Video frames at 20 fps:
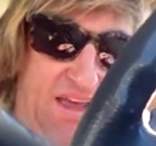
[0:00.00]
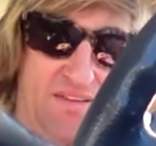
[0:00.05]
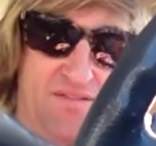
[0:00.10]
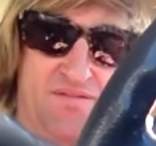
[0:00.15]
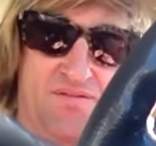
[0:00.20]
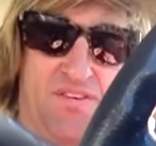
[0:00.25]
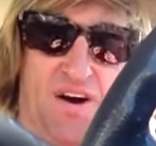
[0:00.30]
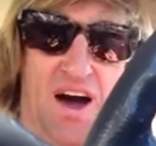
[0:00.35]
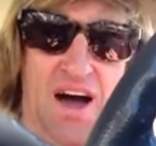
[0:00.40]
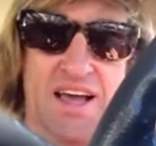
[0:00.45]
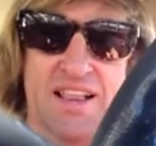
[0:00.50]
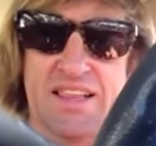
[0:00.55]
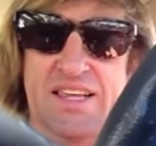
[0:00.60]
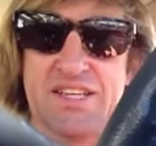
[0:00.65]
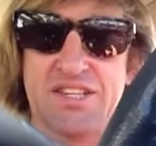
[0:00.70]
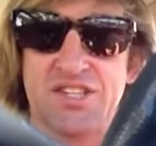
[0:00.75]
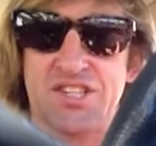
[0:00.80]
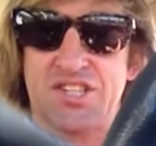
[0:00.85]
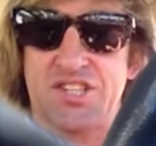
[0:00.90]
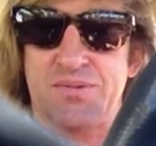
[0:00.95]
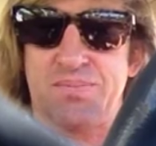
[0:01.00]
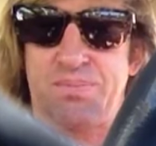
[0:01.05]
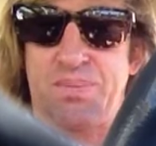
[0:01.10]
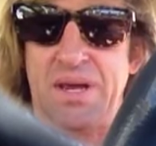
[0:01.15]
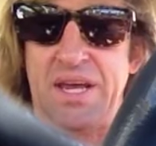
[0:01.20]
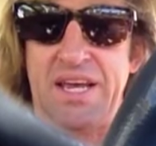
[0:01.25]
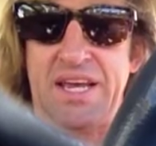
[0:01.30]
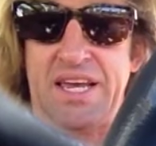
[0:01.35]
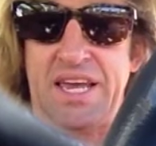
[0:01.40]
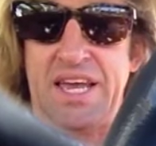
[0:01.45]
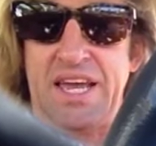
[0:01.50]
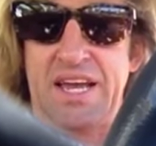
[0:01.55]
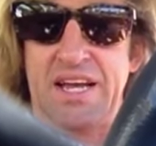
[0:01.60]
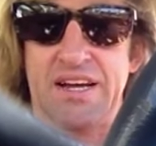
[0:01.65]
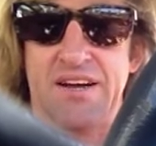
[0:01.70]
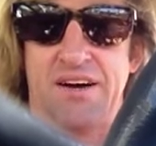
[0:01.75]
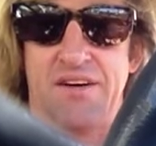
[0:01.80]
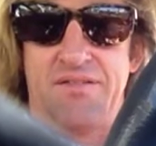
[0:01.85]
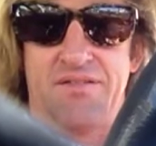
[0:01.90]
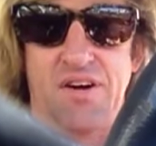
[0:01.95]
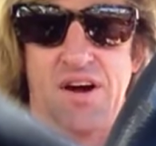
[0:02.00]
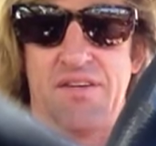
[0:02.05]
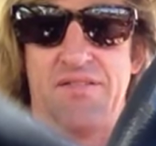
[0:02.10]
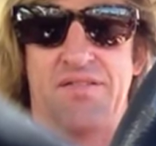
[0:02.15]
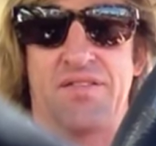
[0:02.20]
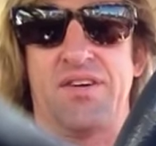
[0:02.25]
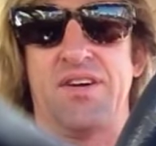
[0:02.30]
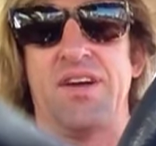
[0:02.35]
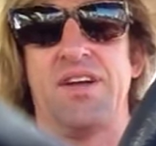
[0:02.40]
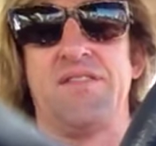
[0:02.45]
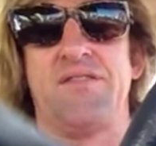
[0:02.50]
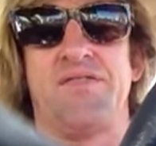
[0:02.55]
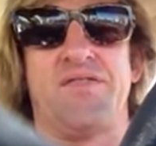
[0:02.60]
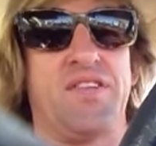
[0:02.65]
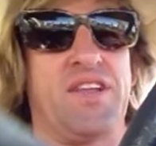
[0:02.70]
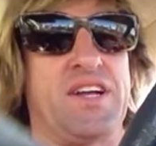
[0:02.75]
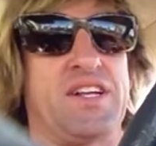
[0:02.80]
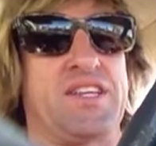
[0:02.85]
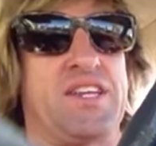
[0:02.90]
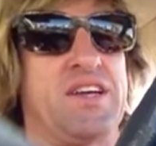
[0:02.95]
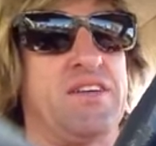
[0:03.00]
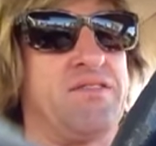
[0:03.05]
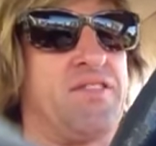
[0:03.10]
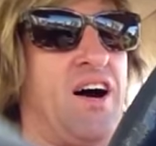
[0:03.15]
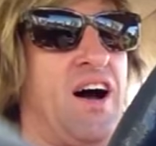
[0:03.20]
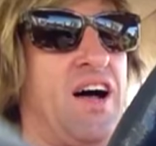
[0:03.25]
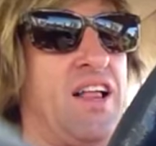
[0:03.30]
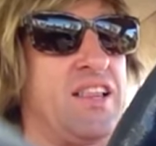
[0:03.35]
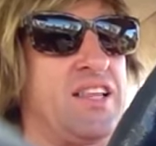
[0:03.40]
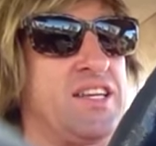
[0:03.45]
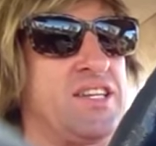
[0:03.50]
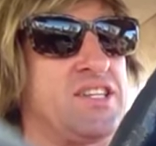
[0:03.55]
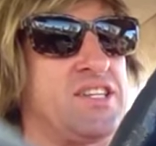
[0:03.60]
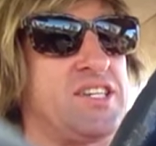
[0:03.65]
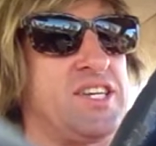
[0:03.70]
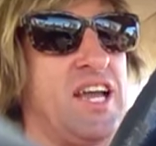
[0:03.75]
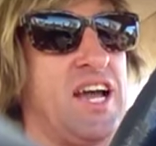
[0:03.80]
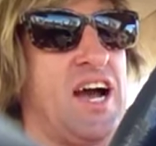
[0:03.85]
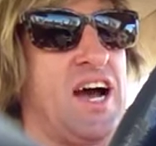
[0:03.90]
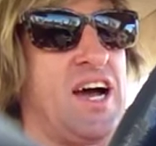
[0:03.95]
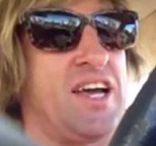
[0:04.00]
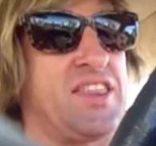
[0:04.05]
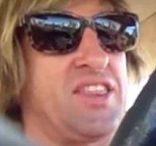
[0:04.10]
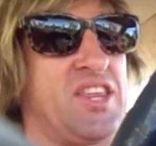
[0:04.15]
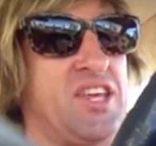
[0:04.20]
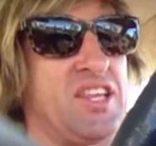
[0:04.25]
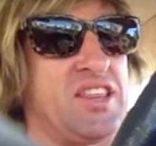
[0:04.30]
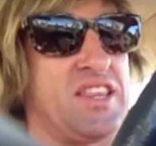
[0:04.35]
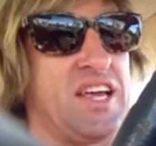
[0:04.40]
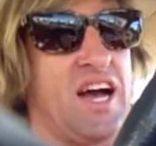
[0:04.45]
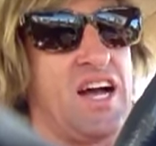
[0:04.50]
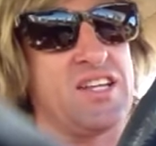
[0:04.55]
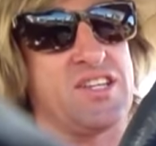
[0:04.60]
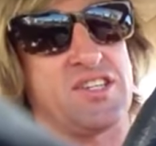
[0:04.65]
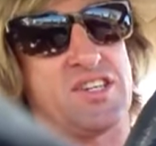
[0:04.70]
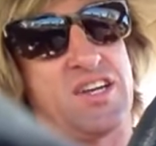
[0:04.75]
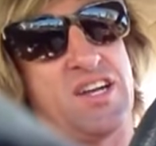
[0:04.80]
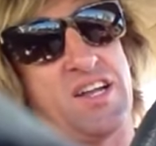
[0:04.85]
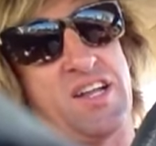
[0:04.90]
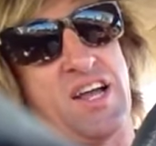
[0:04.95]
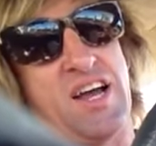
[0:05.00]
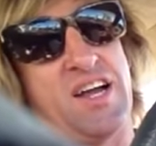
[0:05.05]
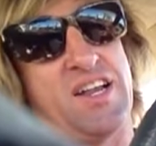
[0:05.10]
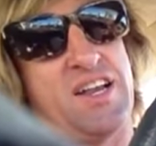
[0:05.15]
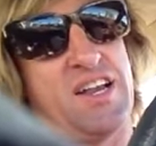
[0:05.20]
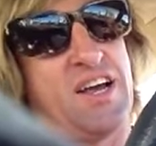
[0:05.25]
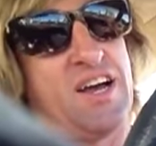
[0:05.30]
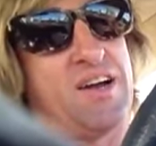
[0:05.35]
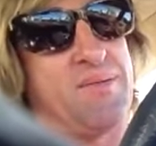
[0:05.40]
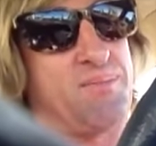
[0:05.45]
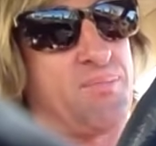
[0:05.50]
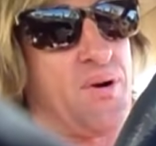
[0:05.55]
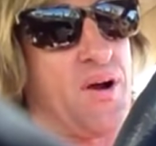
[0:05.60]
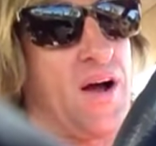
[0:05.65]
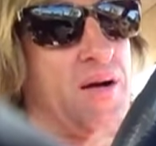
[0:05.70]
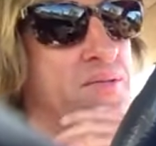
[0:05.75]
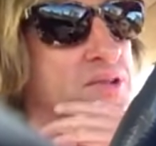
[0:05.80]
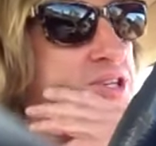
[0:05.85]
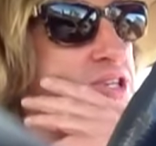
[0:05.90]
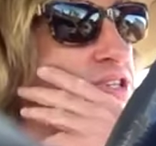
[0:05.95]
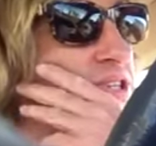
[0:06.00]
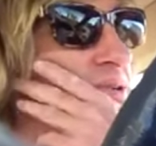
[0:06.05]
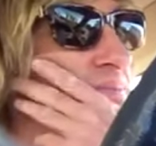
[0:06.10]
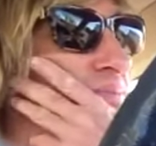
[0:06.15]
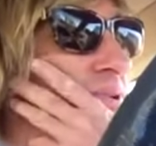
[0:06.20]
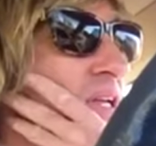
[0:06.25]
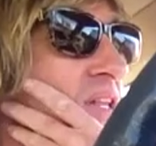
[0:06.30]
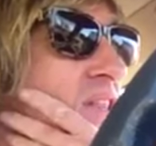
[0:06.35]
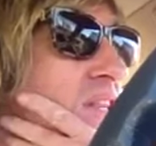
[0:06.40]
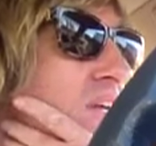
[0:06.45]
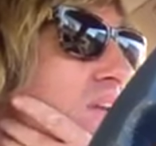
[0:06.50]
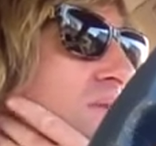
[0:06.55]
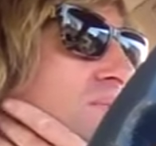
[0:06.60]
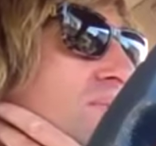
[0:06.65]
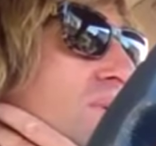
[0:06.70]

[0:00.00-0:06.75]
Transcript: violent speaking of, of inflicting violence, yeah, I think that's a, a, a probably should be a little